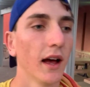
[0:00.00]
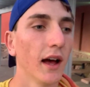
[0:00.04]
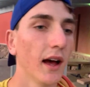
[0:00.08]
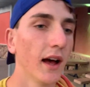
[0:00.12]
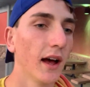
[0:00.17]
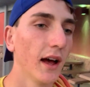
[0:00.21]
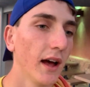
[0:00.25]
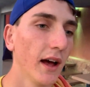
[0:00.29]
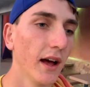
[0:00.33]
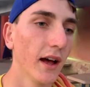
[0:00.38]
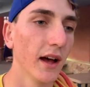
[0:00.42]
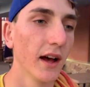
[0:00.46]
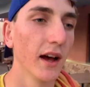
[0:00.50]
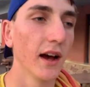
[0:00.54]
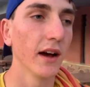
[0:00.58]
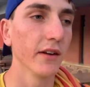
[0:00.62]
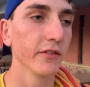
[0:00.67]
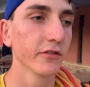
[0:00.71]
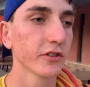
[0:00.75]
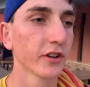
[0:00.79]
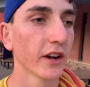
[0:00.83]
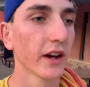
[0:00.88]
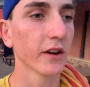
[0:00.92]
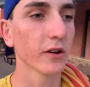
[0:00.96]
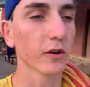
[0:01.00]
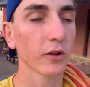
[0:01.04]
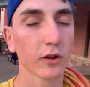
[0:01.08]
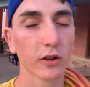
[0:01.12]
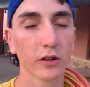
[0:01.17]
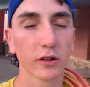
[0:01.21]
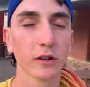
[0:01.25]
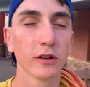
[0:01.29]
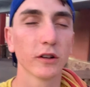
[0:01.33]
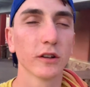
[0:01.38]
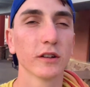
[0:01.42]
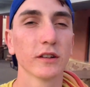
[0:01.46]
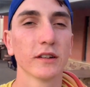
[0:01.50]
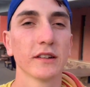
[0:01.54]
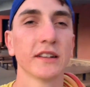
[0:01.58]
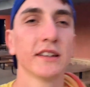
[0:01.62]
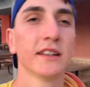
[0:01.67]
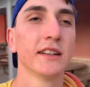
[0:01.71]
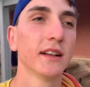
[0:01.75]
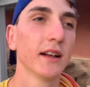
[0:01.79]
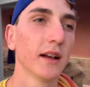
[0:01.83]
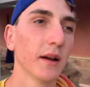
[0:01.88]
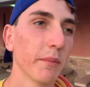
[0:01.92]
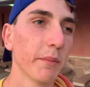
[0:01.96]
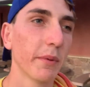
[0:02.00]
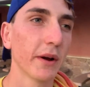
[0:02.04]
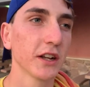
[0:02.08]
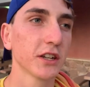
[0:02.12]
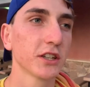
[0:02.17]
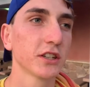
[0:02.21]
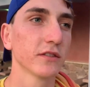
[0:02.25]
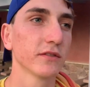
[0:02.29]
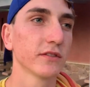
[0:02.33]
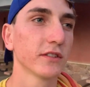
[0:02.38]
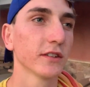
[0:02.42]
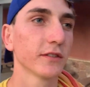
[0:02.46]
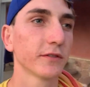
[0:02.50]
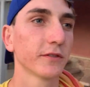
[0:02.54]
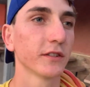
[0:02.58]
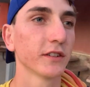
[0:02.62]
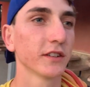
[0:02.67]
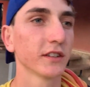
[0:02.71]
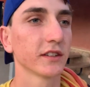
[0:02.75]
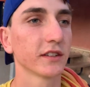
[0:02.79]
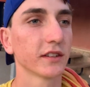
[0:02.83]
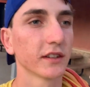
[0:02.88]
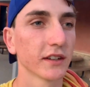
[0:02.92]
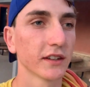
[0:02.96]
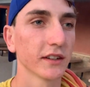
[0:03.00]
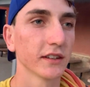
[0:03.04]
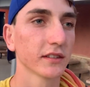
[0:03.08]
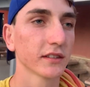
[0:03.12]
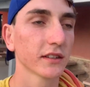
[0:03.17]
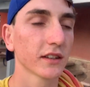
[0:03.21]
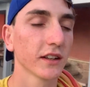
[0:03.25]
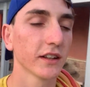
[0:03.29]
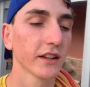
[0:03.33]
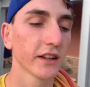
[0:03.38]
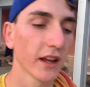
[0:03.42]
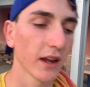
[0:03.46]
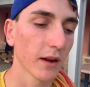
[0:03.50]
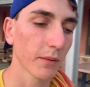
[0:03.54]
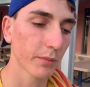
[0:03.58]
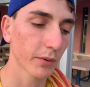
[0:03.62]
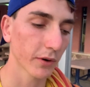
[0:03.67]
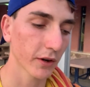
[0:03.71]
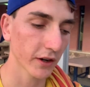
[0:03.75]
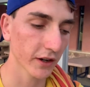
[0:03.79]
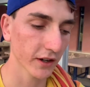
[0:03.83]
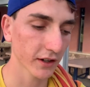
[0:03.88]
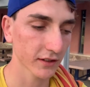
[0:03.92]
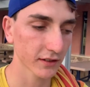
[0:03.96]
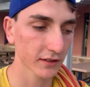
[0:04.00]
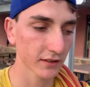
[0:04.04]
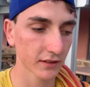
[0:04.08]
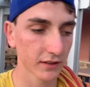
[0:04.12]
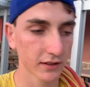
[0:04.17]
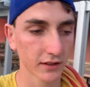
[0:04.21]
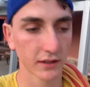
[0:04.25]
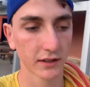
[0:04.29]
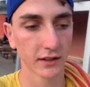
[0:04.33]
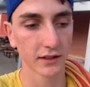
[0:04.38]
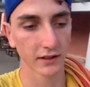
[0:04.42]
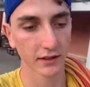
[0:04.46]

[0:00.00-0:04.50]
Uh, I've tried all a bunch of different uh, skincare products